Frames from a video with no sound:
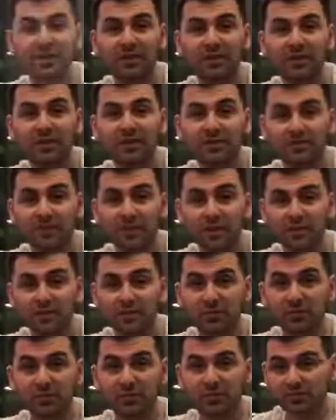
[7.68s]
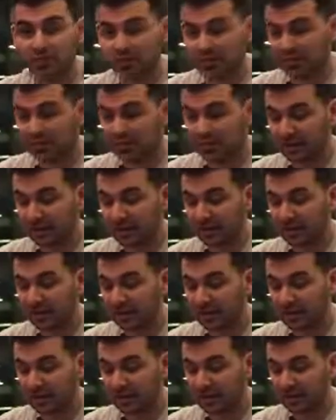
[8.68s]
The first one I really liked
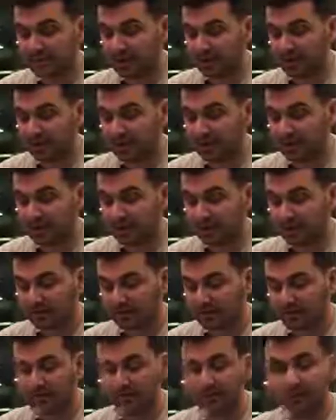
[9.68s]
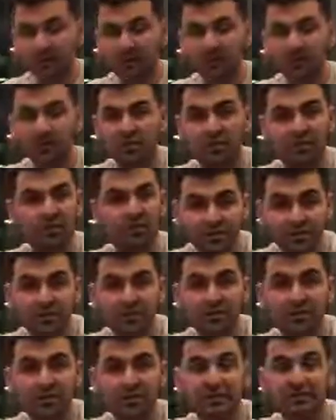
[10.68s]
was about civil courage,
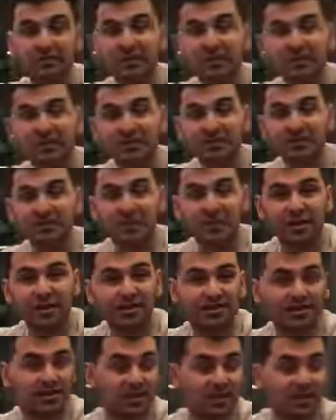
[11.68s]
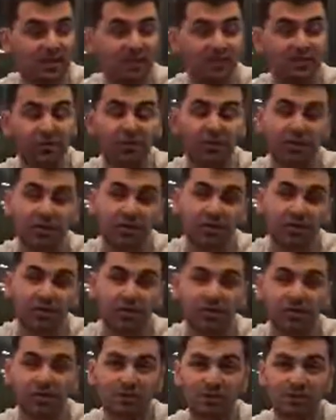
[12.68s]
and you can register as a hero,
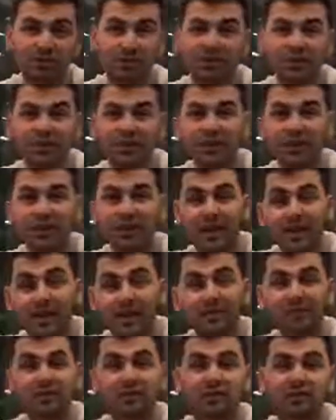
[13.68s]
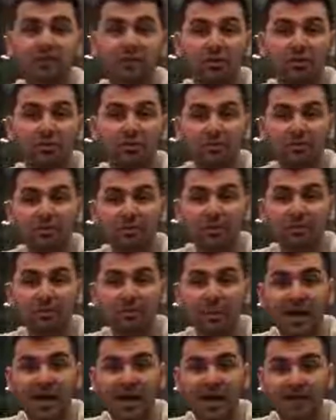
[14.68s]
or you can actually also
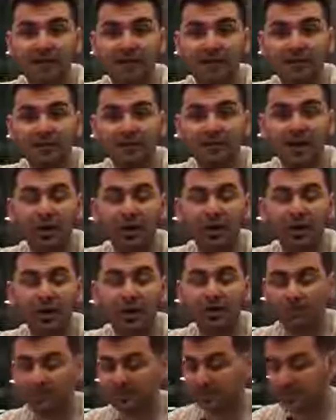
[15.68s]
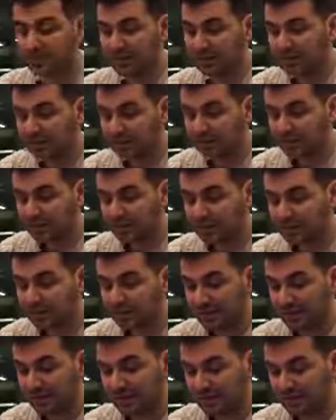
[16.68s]
demand for help in
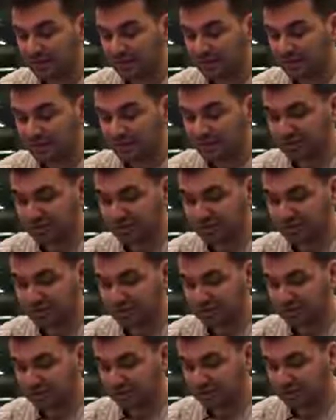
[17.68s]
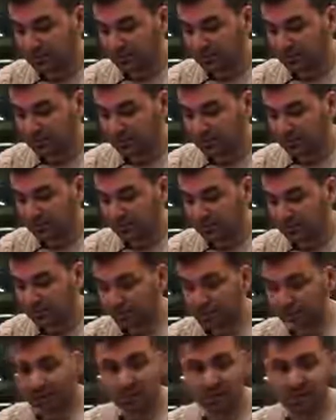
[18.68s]
emergency situations.
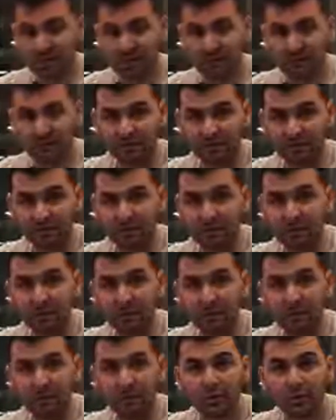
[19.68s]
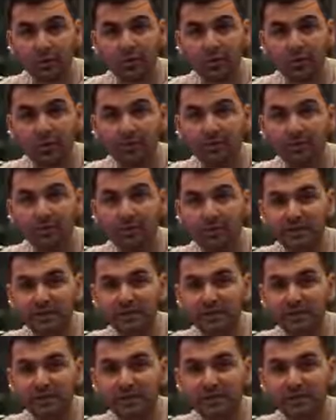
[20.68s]
So it's kind of an alarm or a panic button
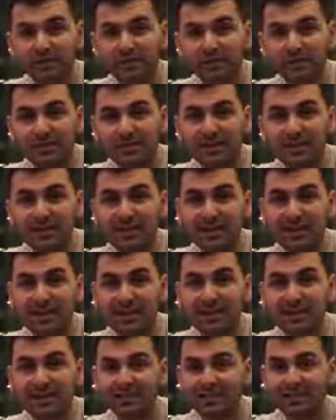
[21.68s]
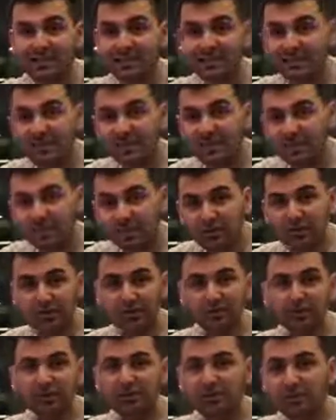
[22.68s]
you can press, and then
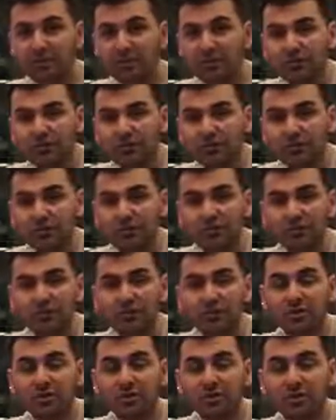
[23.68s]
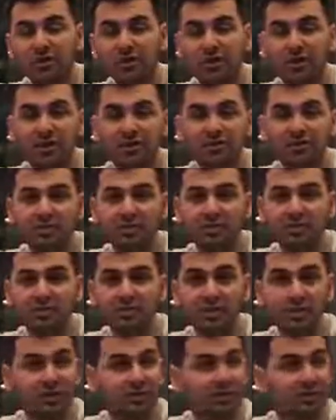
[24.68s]
heroes around you in the circle can actually
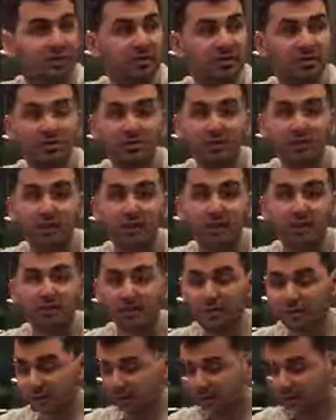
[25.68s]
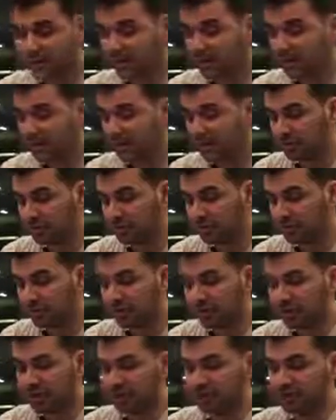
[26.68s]
volunteer to help you. So you
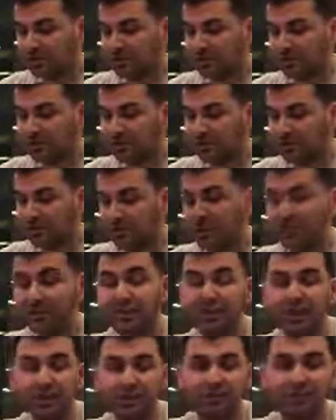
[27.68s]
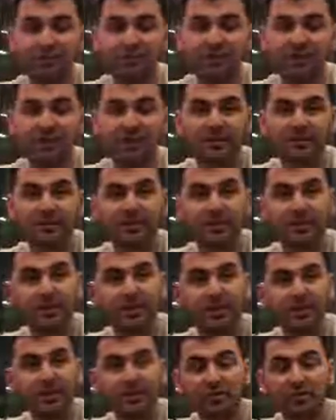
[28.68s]
can actually become a verified
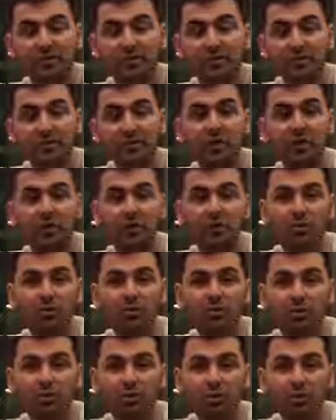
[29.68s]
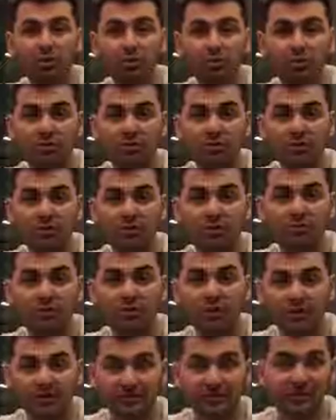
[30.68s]
hero or also a
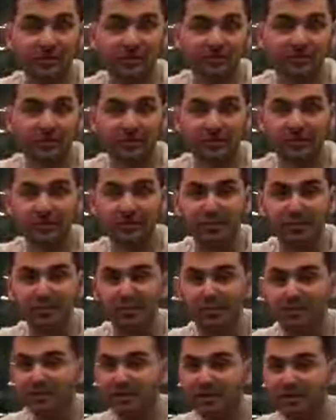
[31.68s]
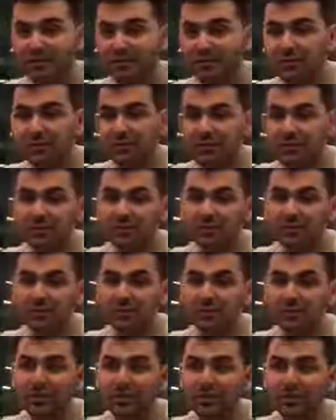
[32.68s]
verified victim in this case. What it actually
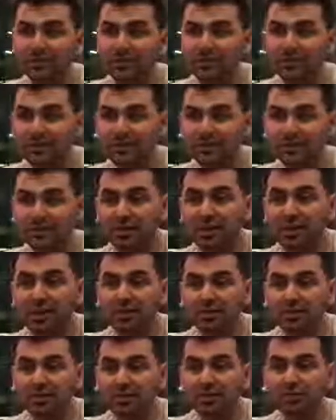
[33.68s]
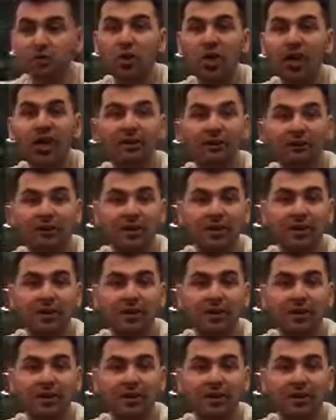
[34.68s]
means is actually you have been